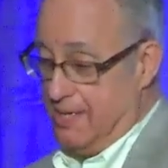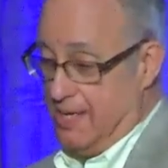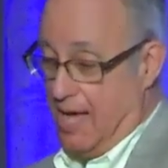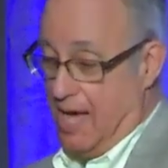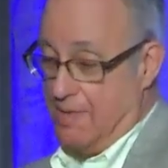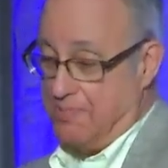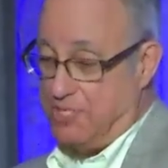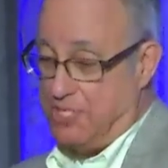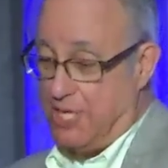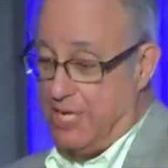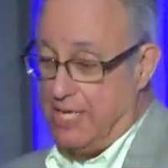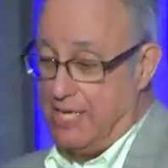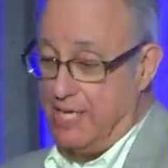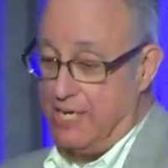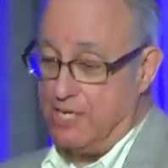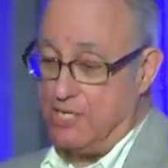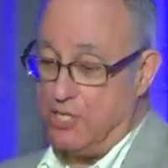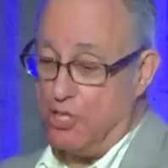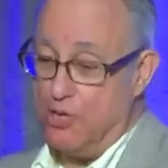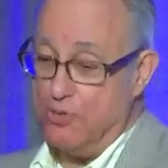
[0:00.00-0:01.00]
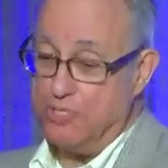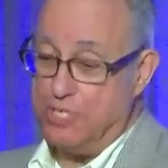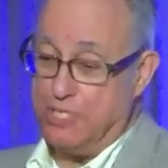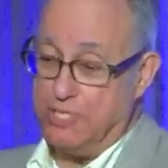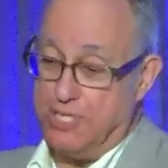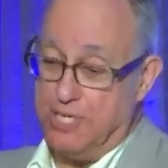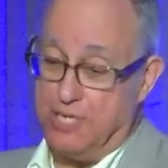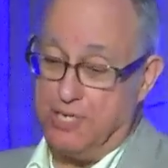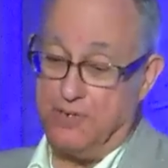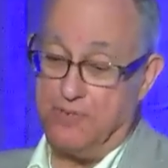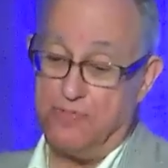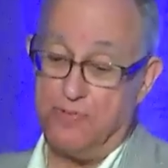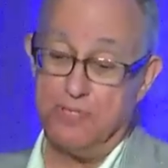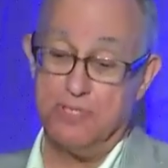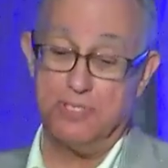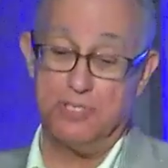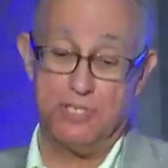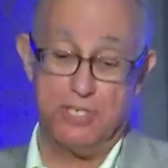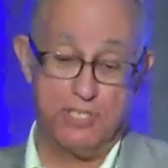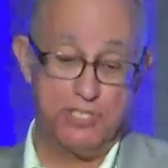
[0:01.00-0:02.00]
I'm sitting at a closing dinner for
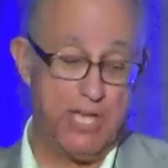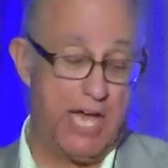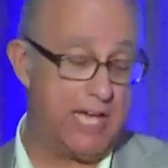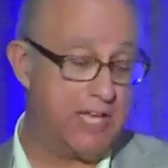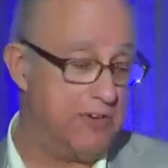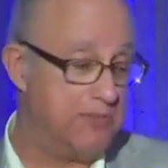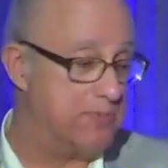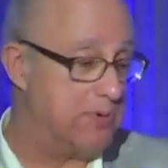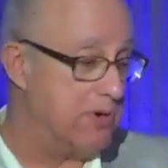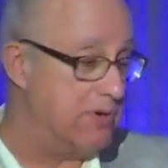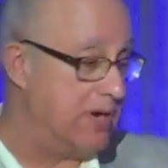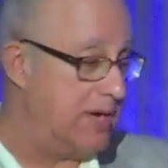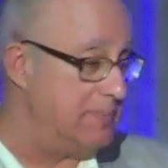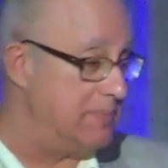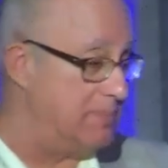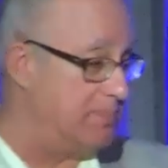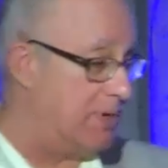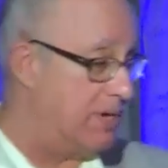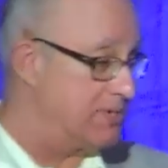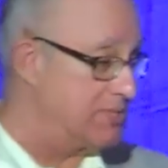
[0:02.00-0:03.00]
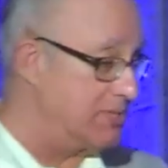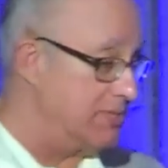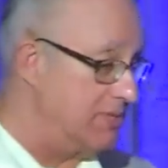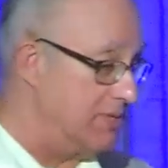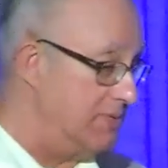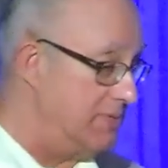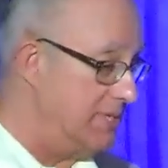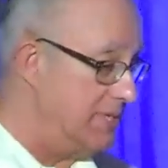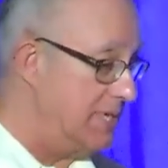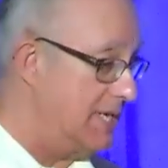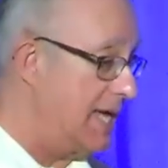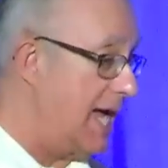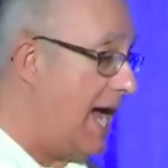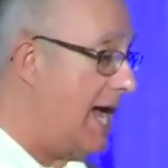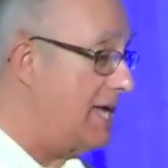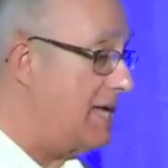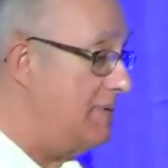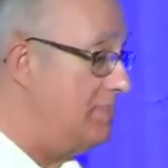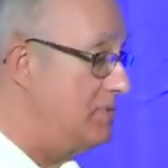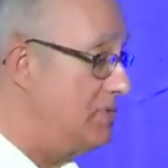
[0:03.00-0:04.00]
this executive program in Barcelona, and a
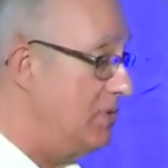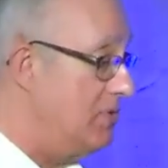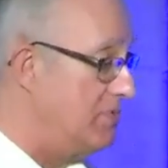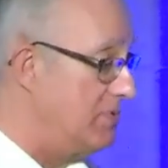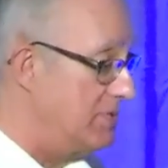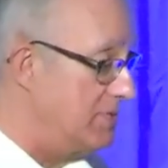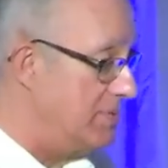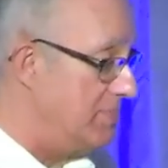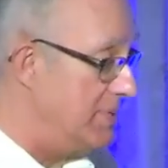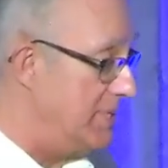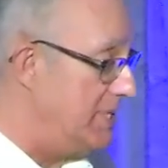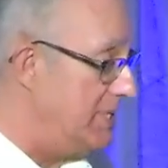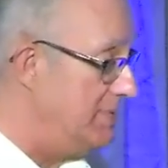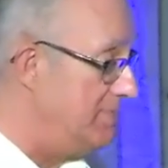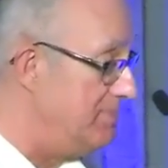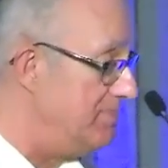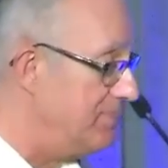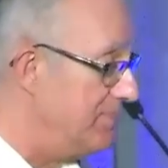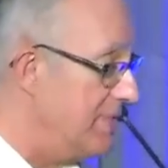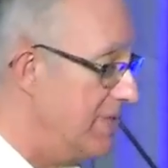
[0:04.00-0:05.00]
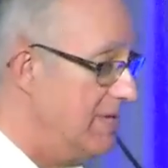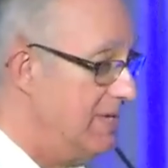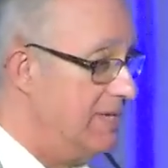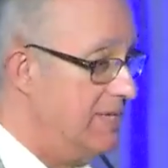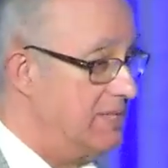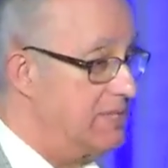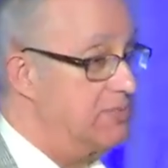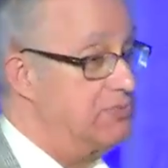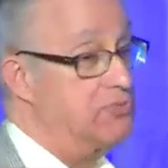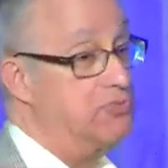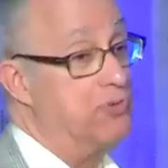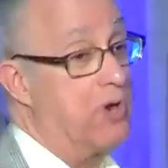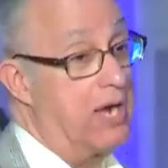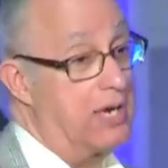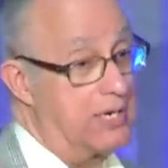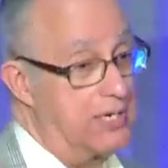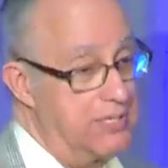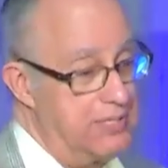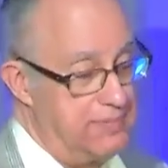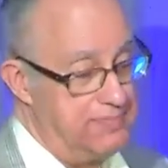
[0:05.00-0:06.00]
guy comes over to me, a little
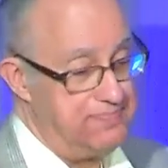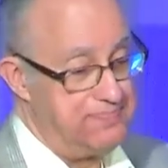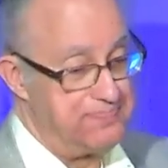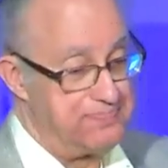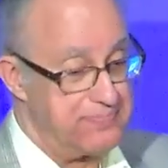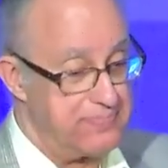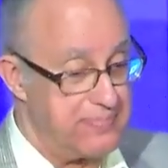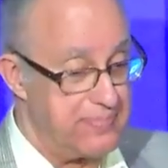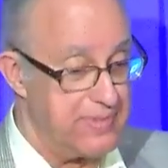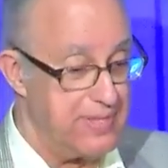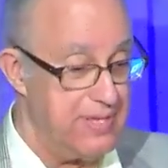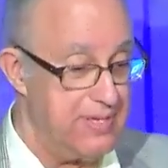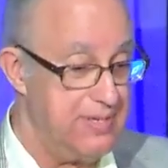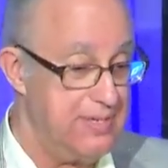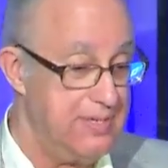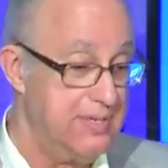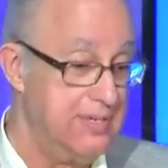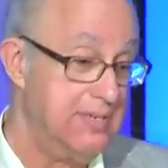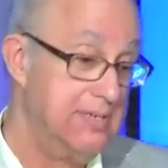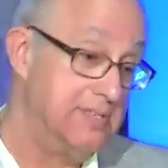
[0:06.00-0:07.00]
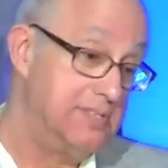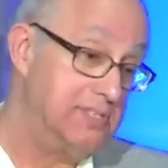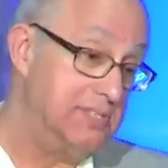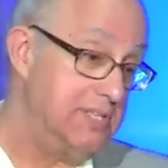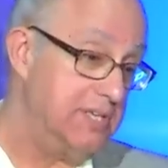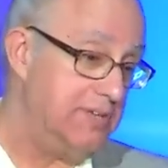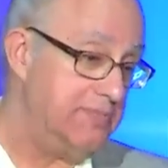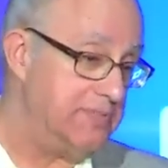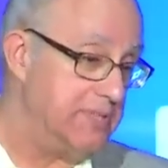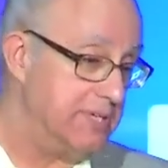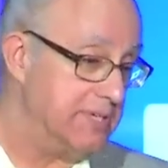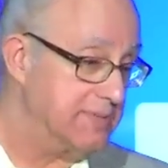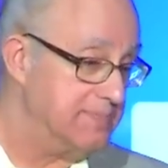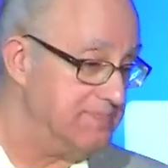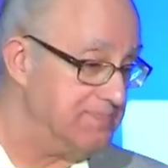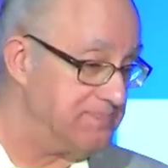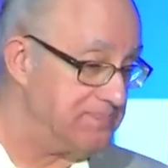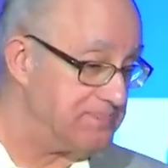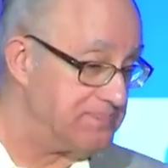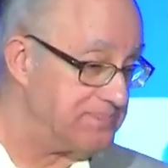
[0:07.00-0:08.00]
drunk. It's the evening.
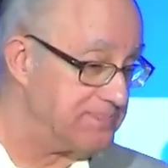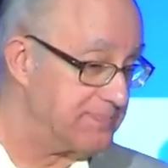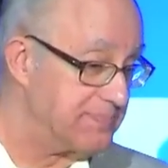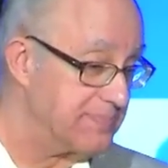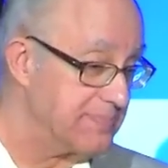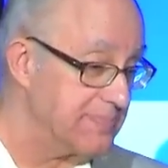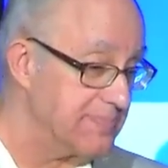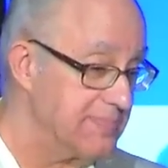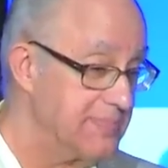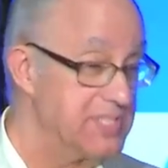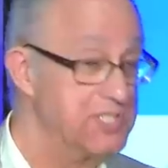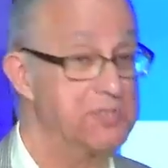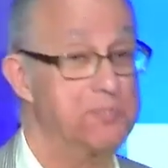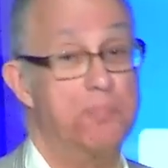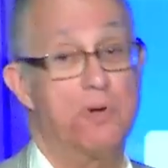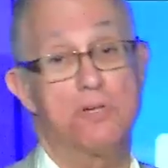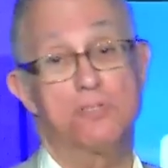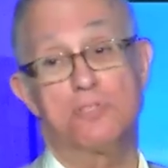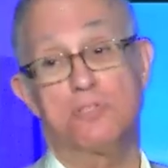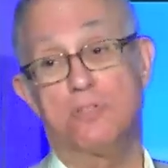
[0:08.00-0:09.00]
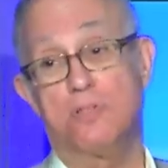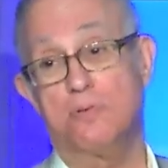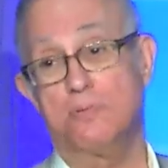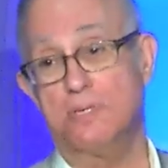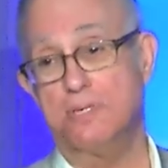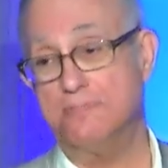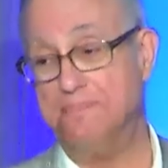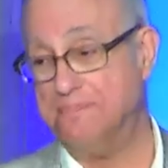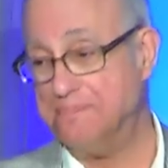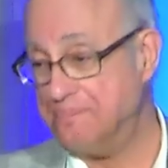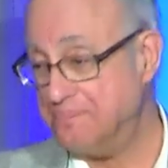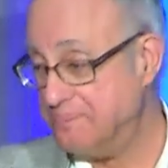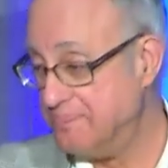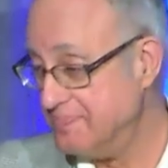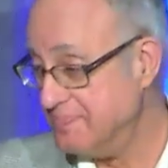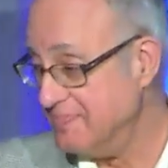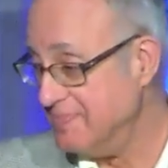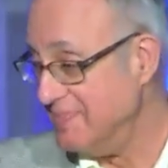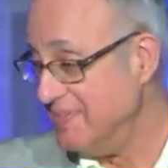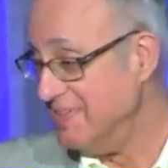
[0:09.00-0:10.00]
It's Barcelona.
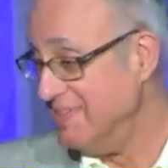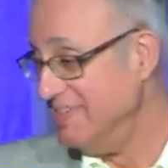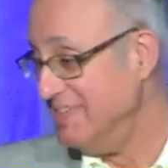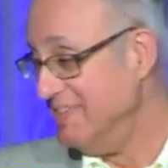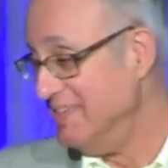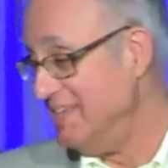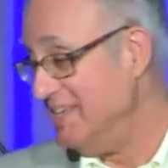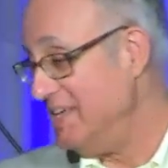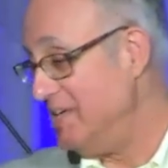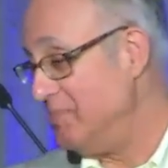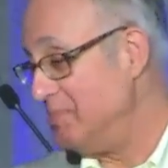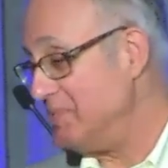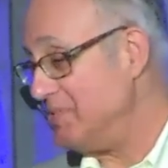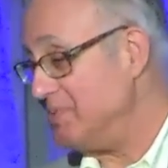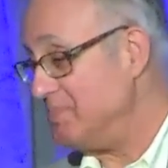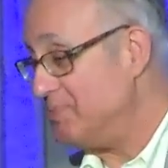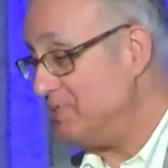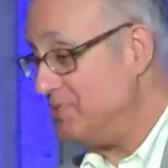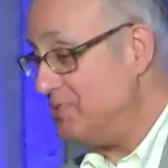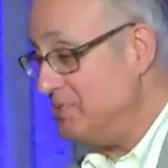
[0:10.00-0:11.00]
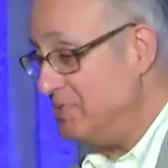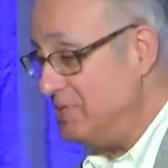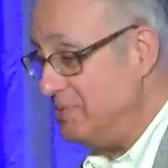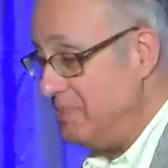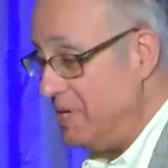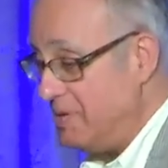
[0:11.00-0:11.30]
He was a student in